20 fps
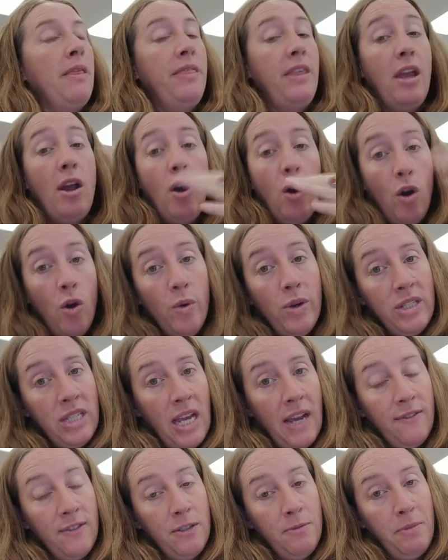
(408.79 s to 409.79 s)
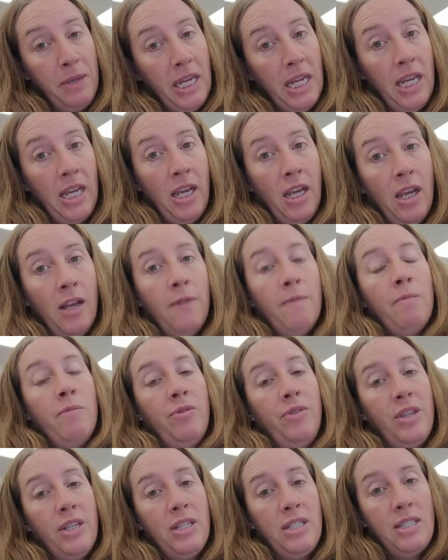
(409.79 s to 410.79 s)
They always have to be
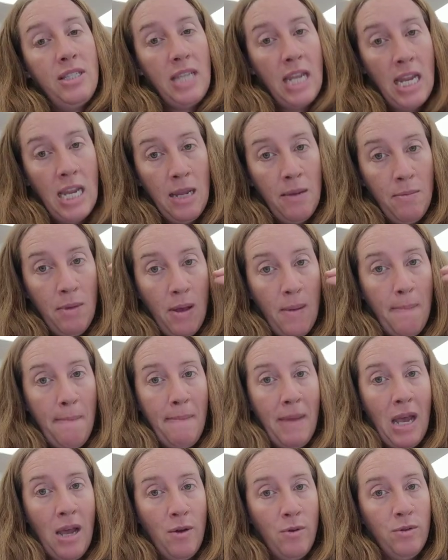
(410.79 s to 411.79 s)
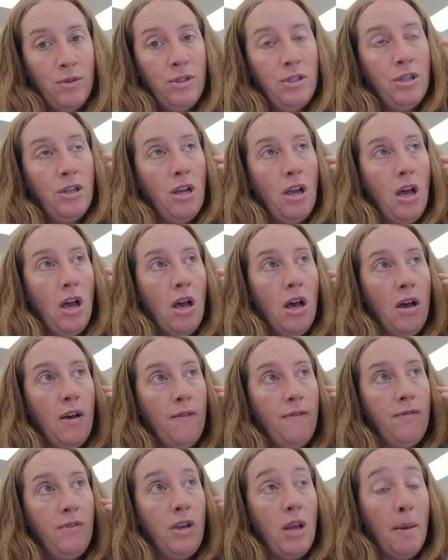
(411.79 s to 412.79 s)
the same amount
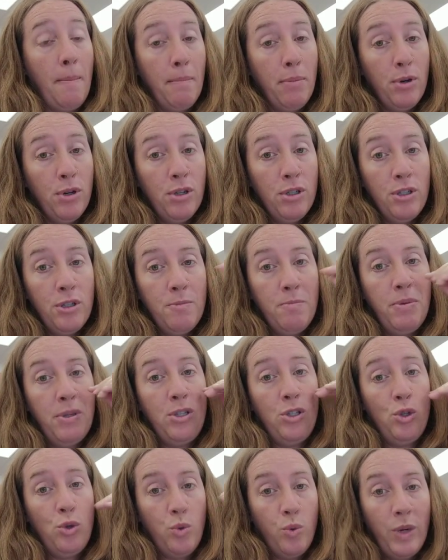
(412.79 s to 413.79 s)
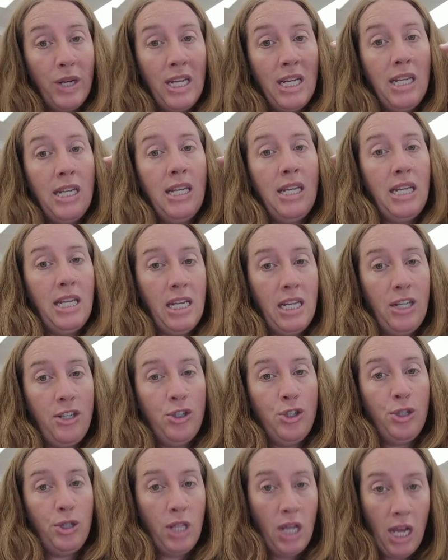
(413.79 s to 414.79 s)
of numbers between
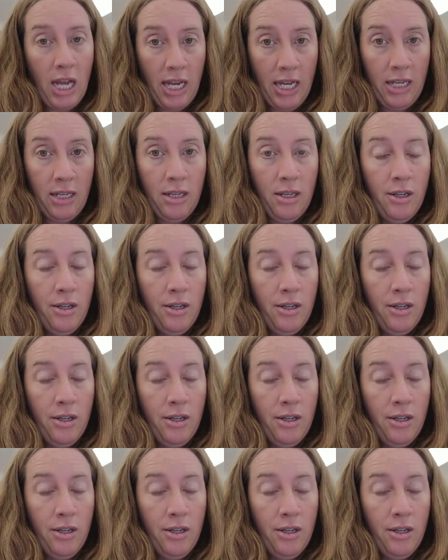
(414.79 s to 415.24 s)
each line.